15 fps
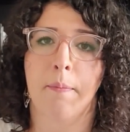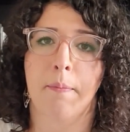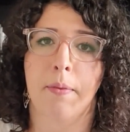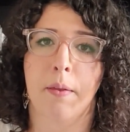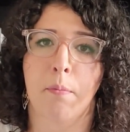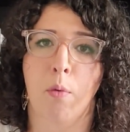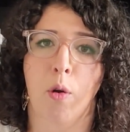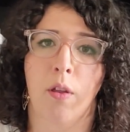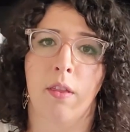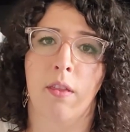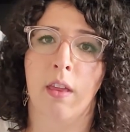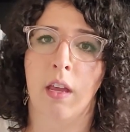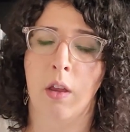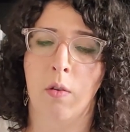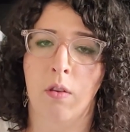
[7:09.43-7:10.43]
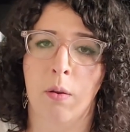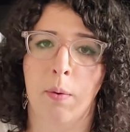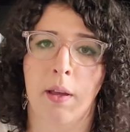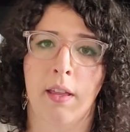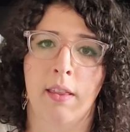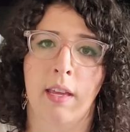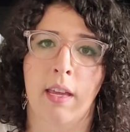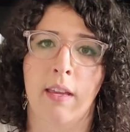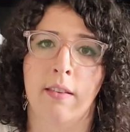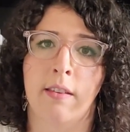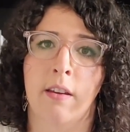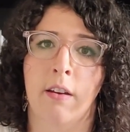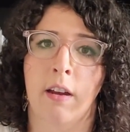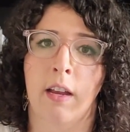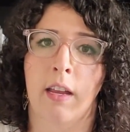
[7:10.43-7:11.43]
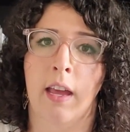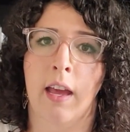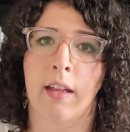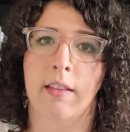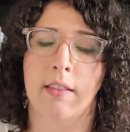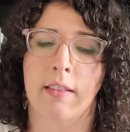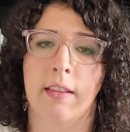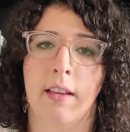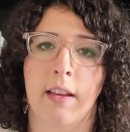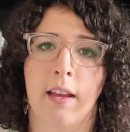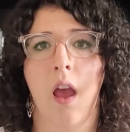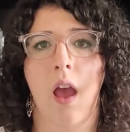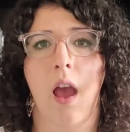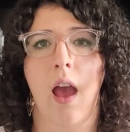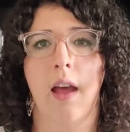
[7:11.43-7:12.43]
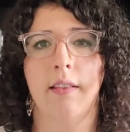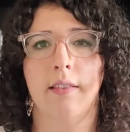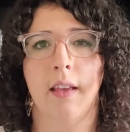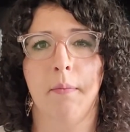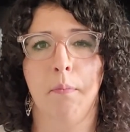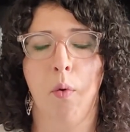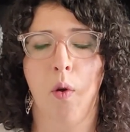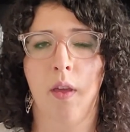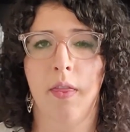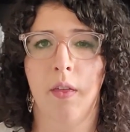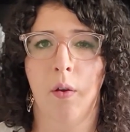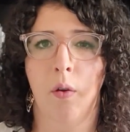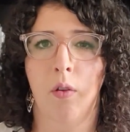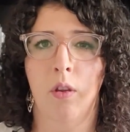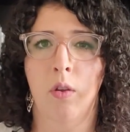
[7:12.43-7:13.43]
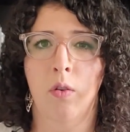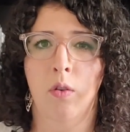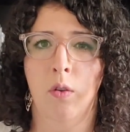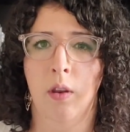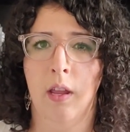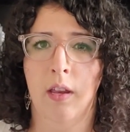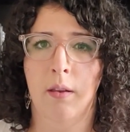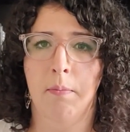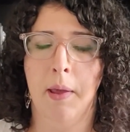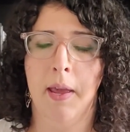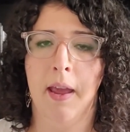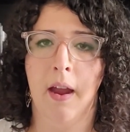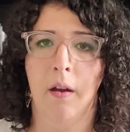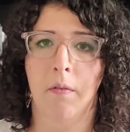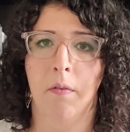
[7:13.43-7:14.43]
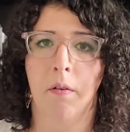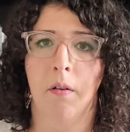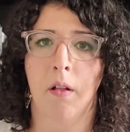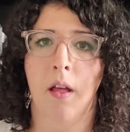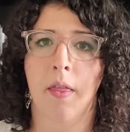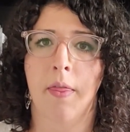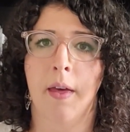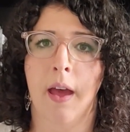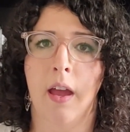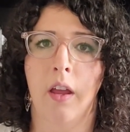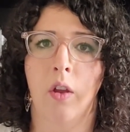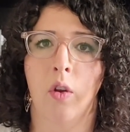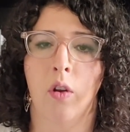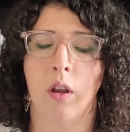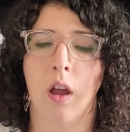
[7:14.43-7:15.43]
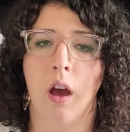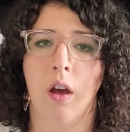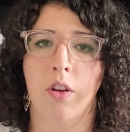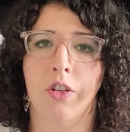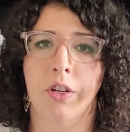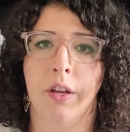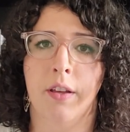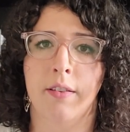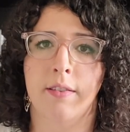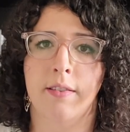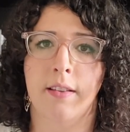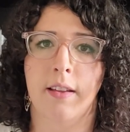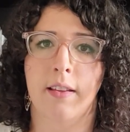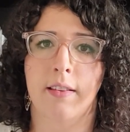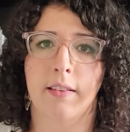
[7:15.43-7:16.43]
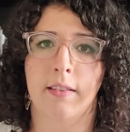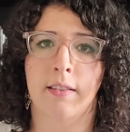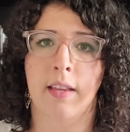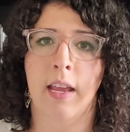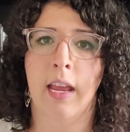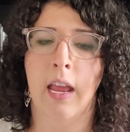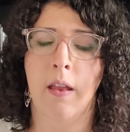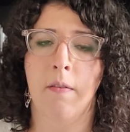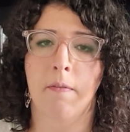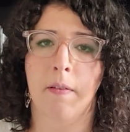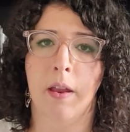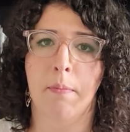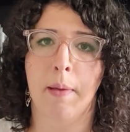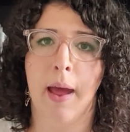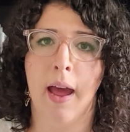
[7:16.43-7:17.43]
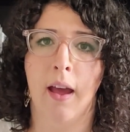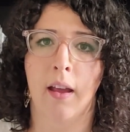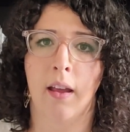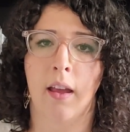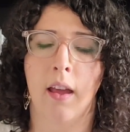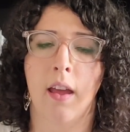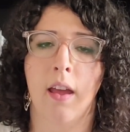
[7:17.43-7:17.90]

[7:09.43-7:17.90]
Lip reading: The more that you do it, the easier it gets. At some point, though, you do need to be careful that you're not just seeking feedback